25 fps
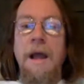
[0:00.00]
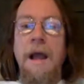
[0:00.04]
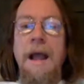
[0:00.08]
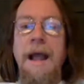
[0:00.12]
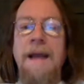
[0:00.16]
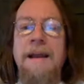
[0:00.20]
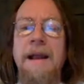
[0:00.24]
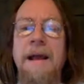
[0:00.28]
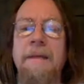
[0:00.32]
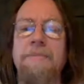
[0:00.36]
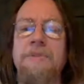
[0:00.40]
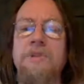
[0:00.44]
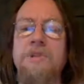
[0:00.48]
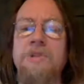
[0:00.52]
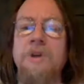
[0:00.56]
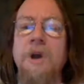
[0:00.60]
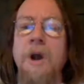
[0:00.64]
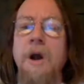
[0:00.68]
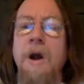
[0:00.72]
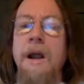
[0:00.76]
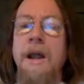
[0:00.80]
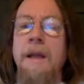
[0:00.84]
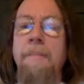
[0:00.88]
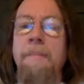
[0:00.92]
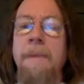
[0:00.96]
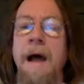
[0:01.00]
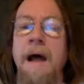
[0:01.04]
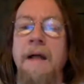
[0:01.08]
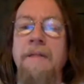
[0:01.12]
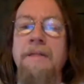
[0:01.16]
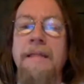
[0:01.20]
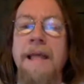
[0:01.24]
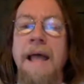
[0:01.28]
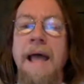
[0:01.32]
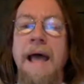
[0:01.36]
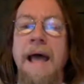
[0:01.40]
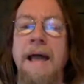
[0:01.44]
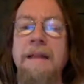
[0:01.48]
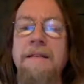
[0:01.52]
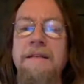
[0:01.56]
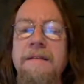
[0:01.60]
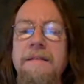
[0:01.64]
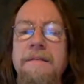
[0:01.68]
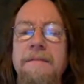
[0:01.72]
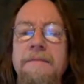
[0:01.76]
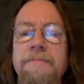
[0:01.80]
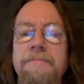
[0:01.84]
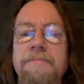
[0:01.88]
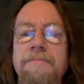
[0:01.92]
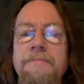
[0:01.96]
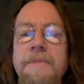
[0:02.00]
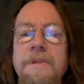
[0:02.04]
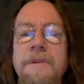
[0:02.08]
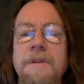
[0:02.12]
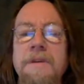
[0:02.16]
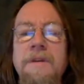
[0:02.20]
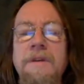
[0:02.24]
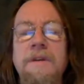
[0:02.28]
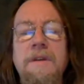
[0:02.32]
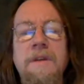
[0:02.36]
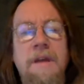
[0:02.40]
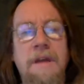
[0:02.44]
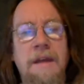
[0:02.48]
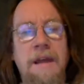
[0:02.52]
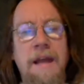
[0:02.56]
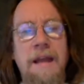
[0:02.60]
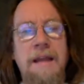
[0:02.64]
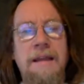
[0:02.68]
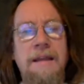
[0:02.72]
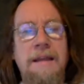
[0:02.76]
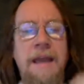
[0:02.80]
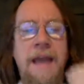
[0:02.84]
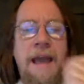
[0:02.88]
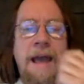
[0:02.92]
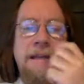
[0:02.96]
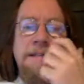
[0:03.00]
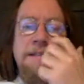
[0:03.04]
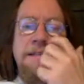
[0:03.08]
And I'm sorry about that. Yes,